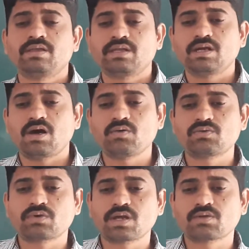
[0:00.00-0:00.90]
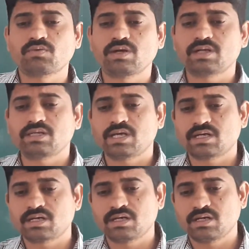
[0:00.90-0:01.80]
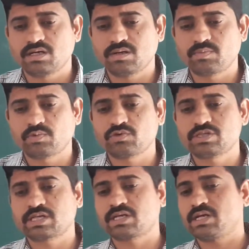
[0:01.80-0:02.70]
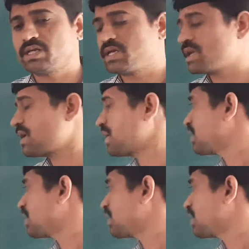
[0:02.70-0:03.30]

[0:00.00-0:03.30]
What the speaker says: Then how to calculate that projected area?